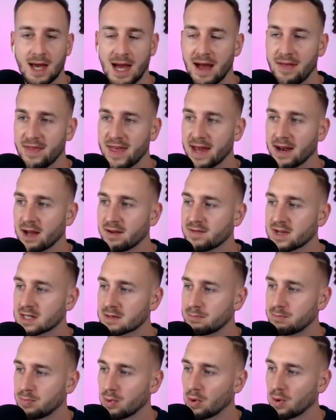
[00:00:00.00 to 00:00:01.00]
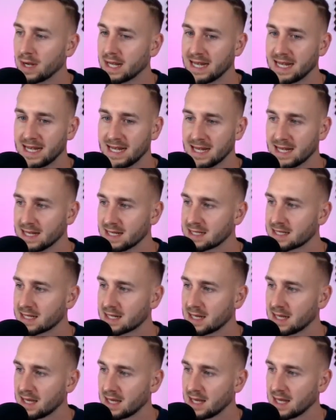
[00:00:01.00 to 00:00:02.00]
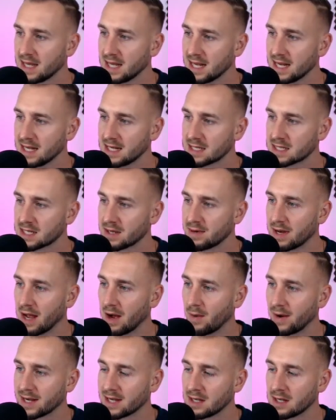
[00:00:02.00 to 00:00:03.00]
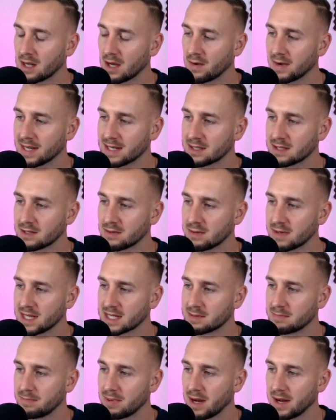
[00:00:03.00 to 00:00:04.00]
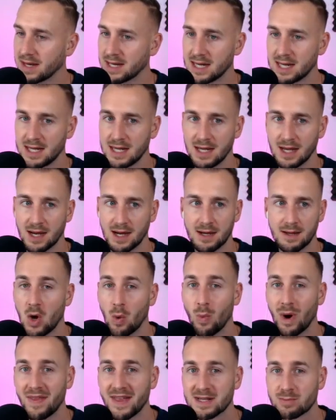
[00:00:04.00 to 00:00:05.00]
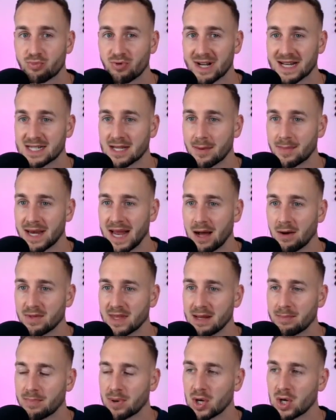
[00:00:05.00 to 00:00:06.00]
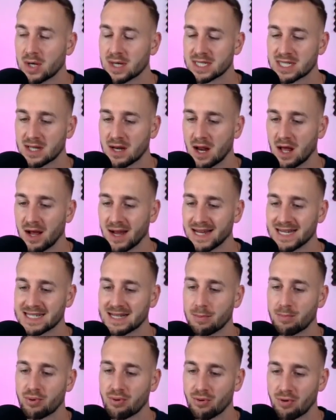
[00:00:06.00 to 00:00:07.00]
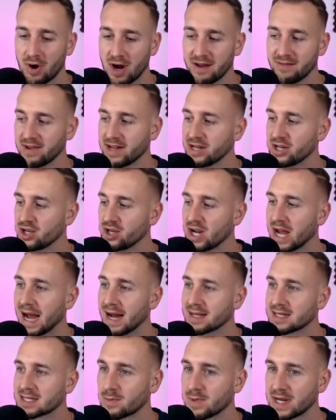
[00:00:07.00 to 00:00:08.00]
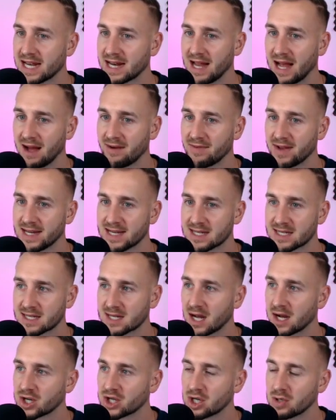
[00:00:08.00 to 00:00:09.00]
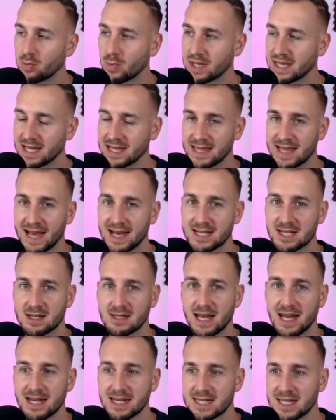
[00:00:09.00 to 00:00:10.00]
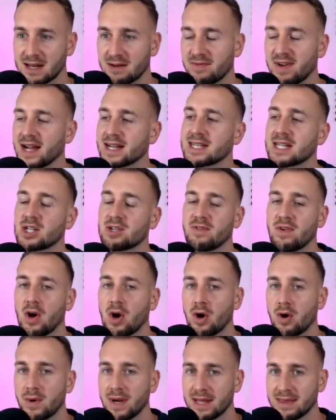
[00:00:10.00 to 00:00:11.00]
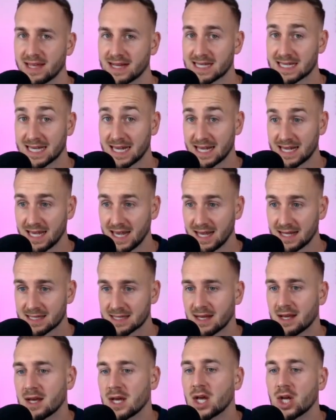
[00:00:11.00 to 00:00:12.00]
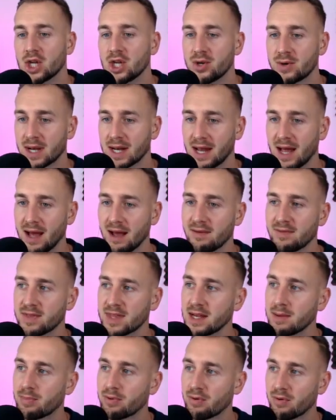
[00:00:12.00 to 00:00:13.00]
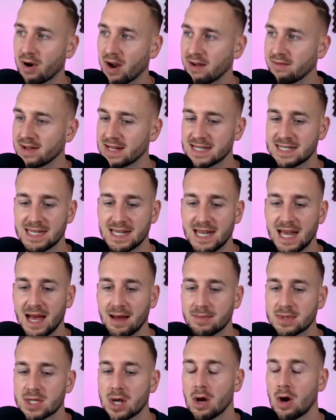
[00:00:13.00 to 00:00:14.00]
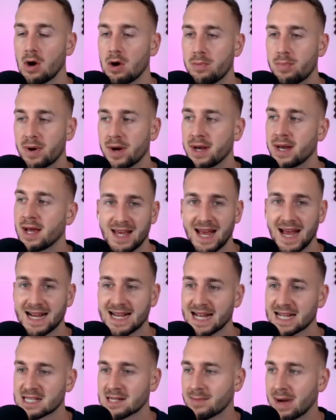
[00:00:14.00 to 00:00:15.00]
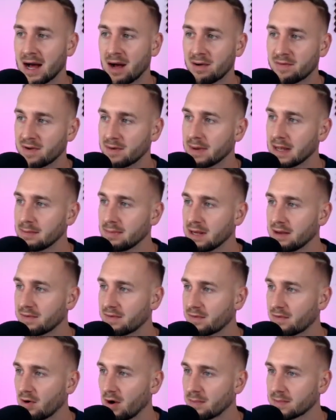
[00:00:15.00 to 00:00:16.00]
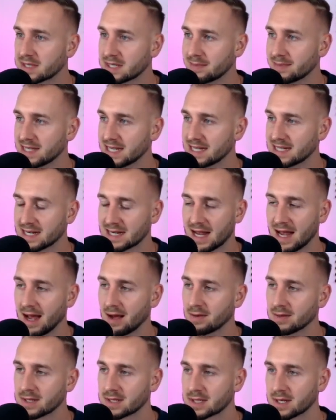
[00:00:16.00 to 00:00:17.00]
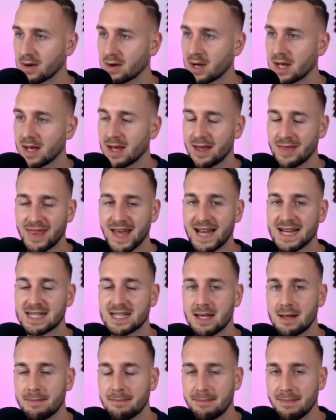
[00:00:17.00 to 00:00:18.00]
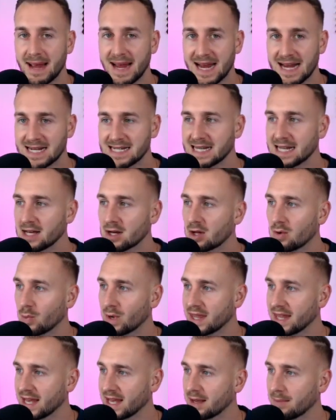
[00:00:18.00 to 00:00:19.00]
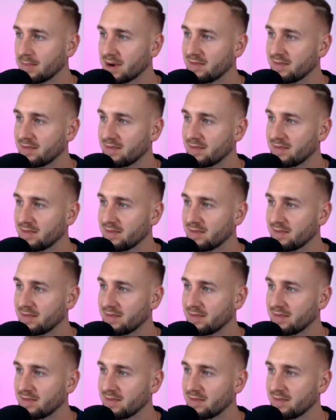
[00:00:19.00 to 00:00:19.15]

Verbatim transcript: And then I've just bought his key. So now I can go into this button here, where this brings up now the personalized private chat. can have a discussion within there. So that is the advantage of owning the ticket. You can have the private D Ms open and get some alpha maybe from some of these accounts. So that is the main deal with it.